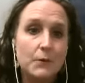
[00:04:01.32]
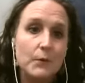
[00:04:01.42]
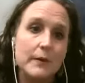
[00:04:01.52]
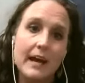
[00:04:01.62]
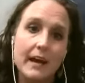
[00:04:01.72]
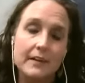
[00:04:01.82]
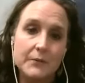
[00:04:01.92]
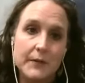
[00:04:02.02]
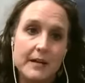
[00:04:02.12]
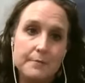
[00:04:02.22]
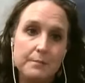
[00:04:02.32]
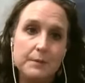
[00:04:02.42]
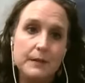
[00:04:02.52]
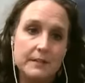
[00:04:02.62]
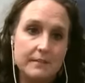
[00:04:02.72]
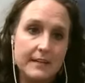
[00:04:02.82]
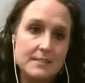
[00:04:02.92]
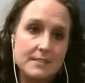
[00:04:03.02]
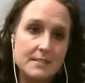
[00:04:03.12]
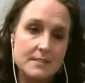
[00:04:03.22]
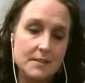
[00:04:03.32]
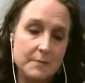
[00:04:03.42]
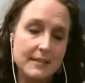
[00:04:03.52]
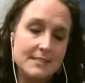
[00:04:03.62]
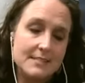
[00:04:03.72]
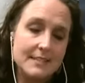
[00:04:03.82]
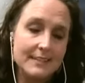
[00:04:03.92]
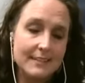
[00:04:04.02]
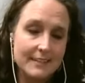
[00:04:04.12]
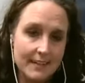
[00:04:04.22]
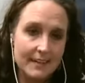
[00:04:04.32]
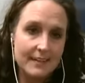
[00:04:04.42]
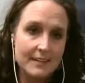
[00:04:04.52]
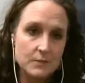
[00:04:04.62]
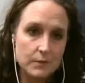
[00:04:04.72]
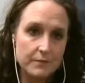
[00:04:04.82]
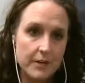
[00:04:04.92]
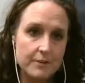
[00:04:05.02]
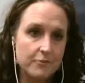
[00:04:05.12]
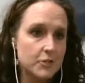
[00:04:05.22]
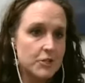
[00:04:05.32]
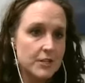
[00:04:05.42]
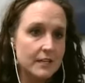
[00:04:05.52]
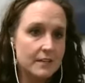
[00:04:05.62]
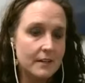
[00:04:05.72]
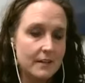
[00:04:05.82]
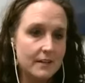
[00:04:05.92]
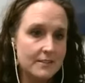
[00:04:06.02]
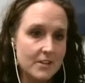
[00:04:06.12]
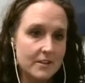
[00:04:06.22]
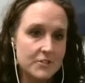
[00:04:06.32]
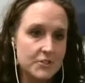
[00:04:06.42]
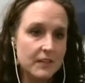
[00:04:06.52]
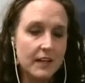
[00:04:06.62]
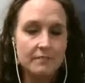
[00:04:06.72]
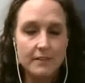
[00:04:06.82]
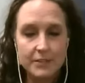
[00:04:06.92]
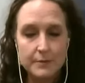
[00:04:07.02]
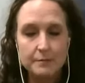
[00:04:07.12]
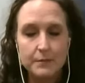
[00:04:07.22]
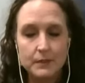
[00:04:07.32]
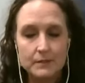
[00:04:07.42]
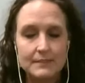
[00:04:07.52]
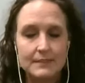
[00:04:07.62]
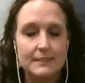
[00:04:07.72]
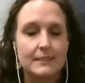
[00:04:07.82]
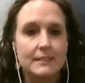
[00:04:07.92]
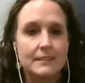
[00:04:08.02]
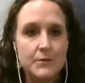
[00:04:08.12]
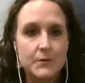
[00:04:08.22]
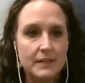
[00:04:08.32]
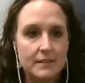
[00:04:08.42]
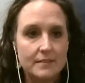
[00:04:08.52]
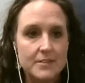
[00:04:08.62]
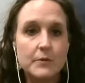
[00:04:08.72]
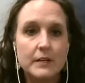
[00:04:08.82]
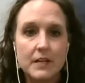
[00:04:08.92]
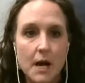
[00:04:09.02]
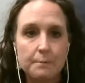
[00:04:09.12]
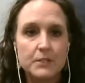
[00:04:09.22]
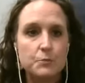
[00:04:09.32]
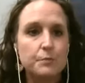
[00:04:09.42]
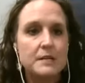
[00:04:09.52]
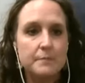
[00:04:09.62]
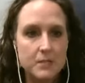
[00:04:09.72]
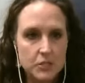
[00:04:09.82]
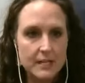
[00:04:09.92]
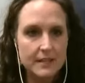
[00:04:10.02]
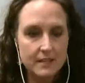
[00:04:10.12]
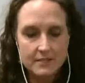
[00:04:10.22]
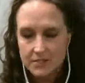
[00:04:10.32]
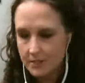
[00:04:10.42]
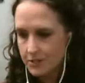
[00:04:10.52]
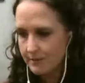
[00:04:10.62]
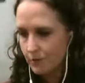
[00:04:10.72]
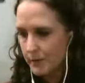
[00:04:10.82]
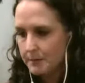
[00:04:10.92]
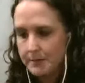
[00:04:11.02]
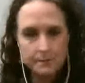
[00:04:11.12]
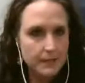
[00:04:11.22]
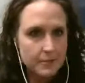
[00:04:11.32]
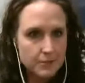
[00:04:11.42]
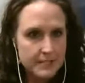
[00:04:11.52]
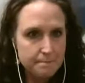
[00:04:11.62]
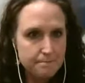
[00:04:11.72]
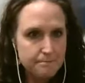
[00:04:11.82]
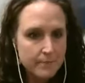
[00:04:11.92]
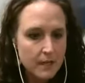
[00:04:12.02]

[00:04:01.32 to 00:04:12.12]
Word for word: We had the right people and the right seats on the bus, and, and we're very fortunate. And as long as you love on your people, you can, you can accomplish pretty much anything as long as you have the right people on your team.